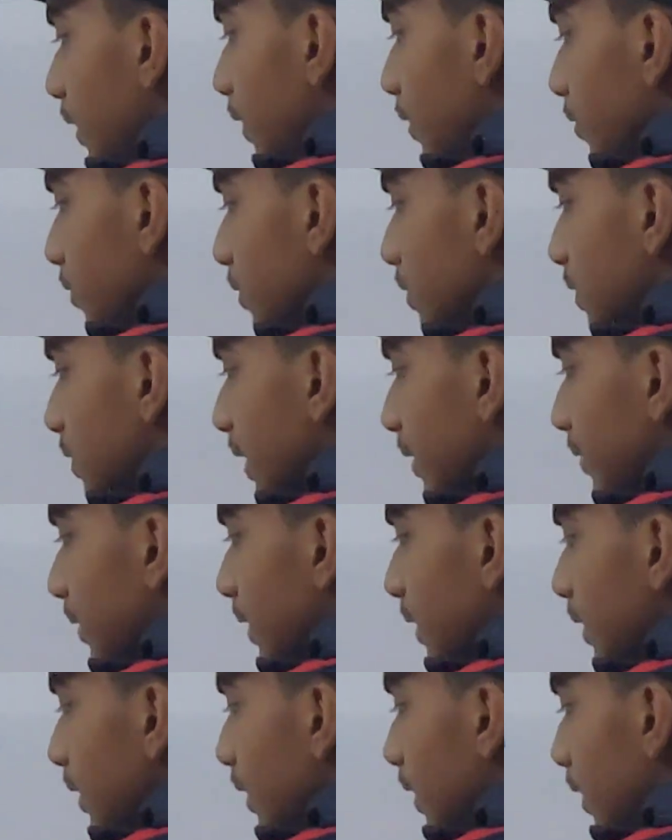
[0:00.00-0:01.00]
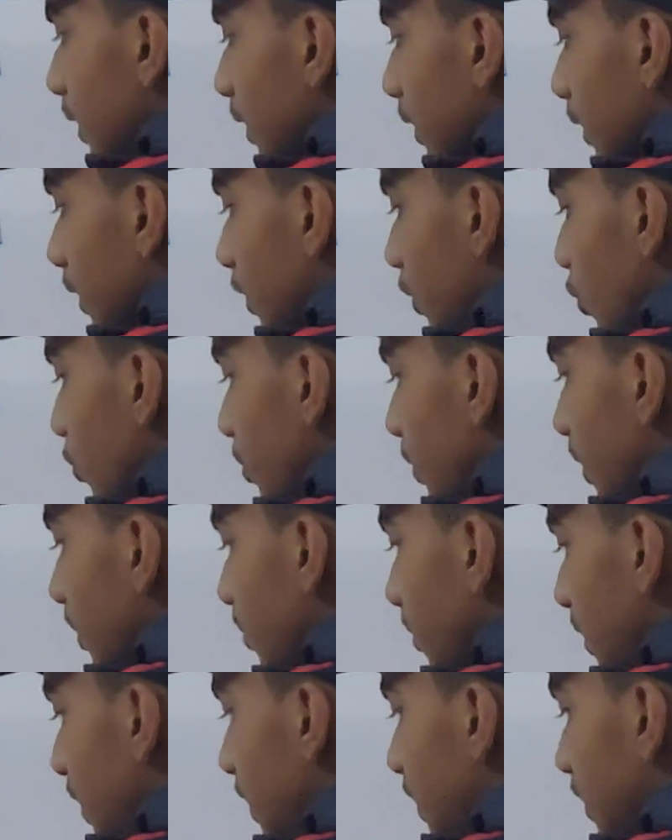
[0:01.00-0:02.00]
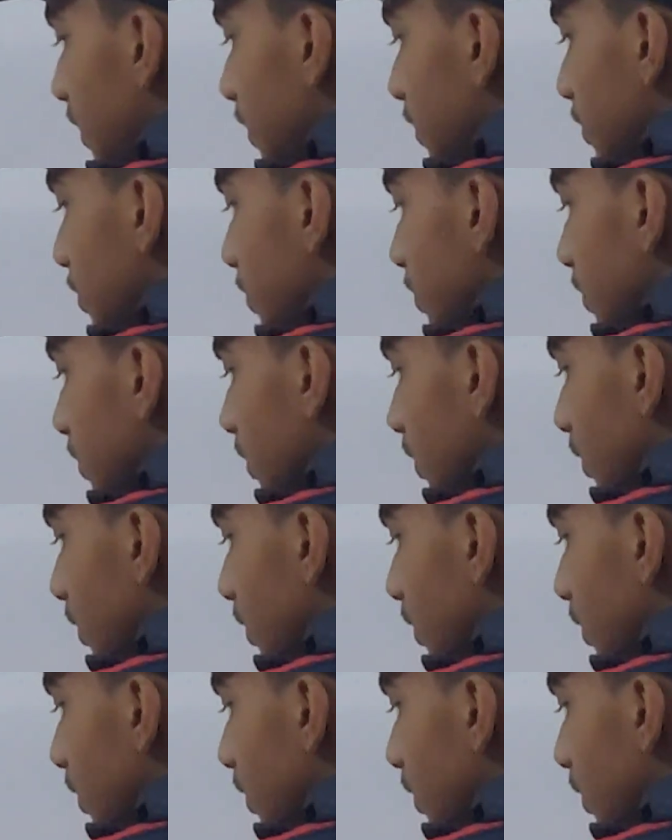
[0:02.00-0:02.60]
into 7 cubic meters.